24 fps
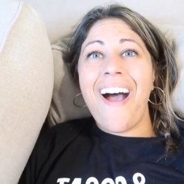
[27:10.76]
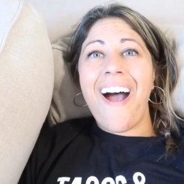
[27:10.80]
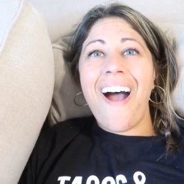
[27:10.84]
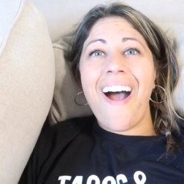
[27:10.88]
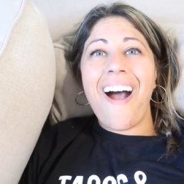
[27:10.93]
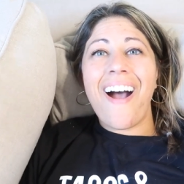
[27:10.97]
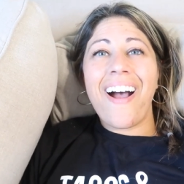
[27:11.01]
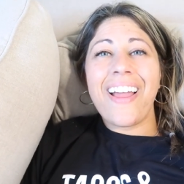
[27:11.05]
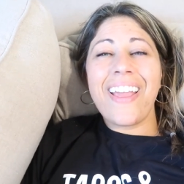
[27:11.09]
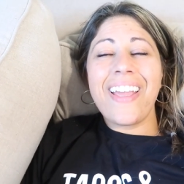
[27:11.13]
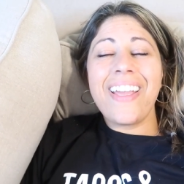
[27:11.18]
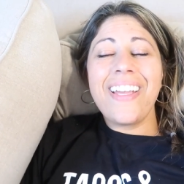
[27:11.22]

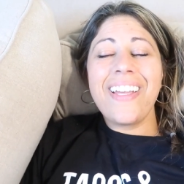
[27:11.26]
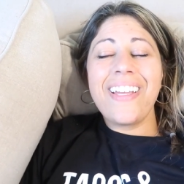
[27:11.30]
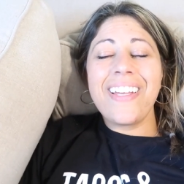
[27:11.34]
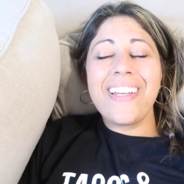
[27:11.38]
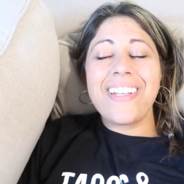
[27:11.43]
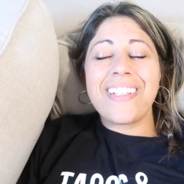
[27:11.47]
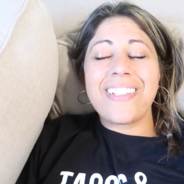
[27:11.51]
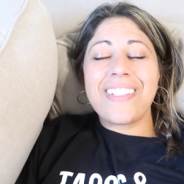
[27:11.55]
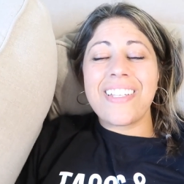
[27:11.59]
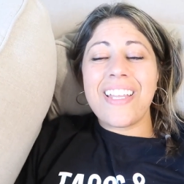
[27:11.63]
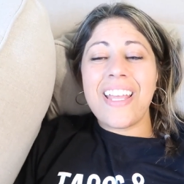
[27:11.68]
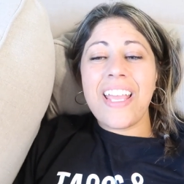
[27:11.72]

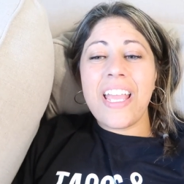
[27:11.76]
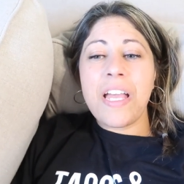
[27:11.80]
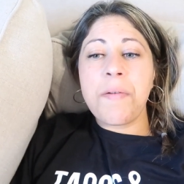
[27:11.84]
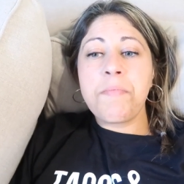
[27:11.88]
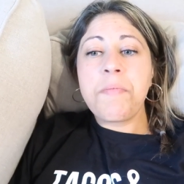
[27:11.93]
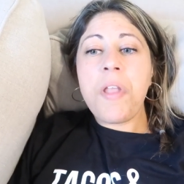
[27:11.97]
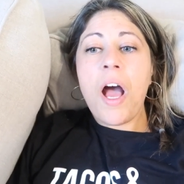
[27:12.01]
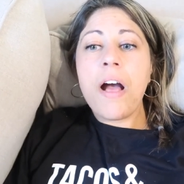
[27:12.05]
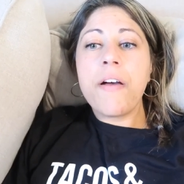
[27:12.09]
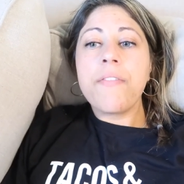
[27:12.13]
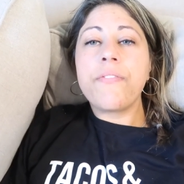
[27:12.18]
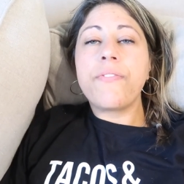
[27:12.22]
I am
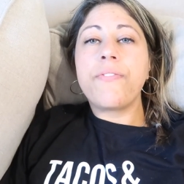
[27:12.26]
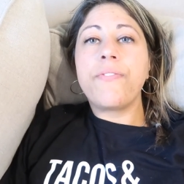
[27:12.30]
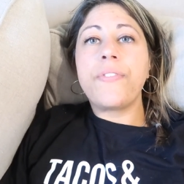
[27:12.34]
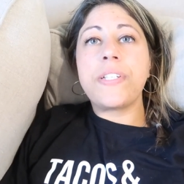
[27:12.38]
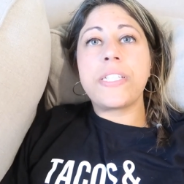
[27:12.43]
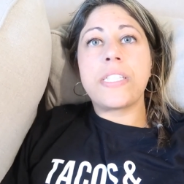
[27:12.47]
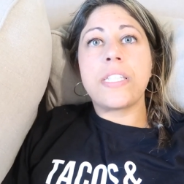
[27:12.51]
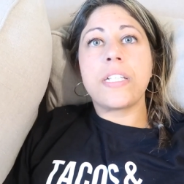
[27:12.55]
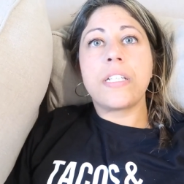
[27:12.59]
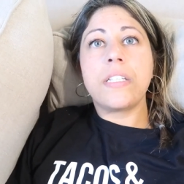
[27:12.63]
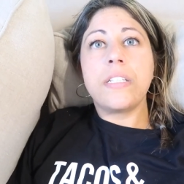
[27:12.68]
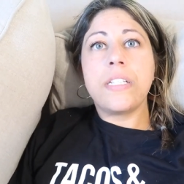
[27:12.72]
not
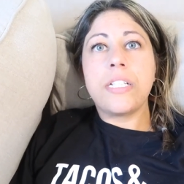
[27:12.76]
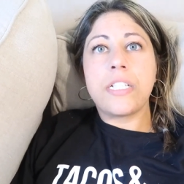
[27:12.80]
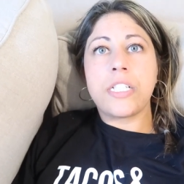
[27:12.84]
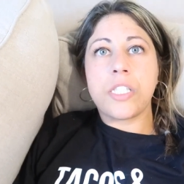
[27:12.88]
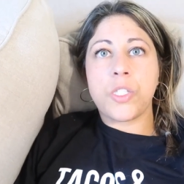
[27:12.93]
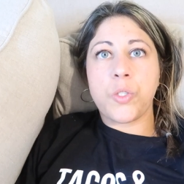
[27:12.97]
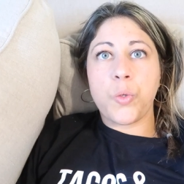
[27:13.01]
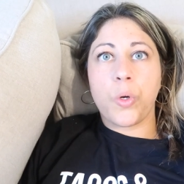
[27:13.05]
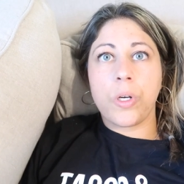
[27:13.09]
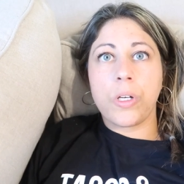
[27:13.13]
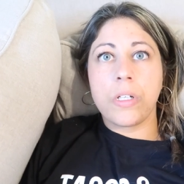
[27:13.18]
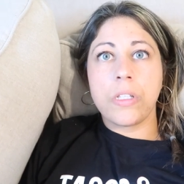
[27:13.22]
physically
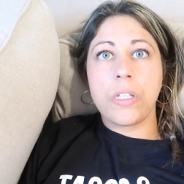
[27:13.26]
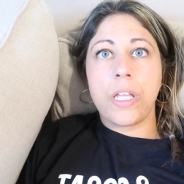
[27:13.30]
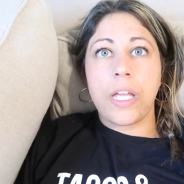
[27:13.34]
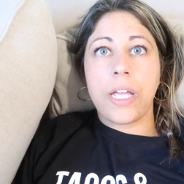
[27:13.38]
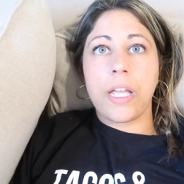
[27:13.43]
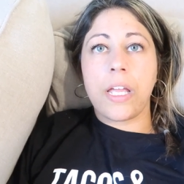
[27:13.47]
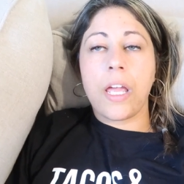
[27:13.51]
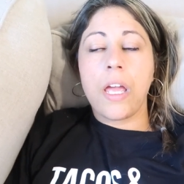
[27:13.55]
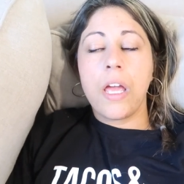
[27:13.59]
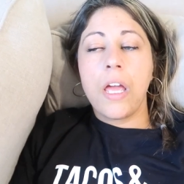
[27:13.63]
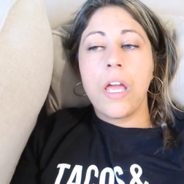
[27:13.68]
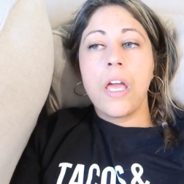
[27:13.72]
sore
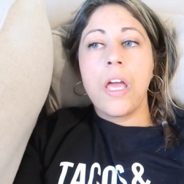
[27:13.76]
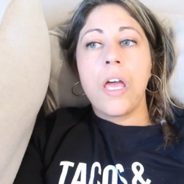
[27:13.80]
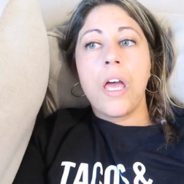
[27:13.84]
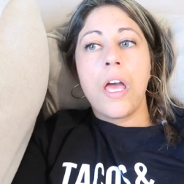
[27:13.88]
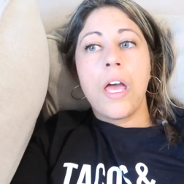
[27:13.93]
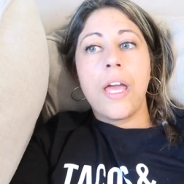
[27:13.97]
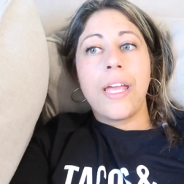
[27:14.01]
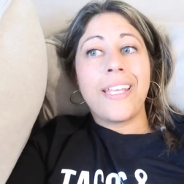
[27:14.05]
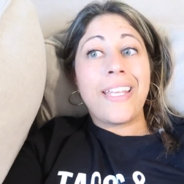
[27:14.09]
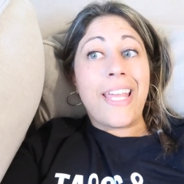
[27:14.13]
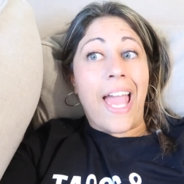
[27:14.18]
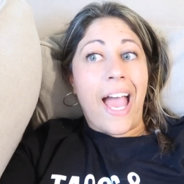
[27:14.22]
like
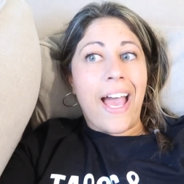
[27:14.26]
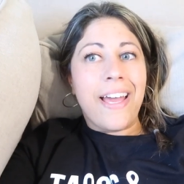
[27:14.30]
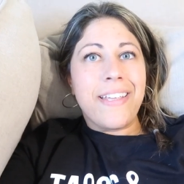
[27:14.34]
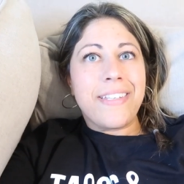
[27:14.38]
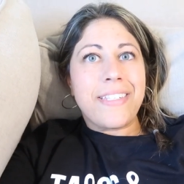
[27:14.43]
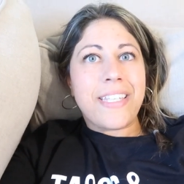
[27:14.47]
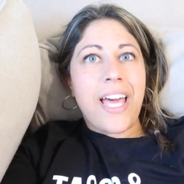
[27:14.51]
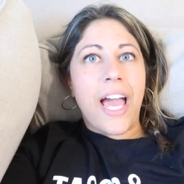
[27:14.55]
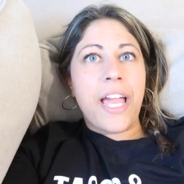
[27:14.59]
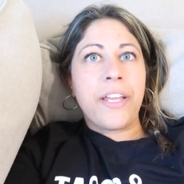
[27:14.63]
yet.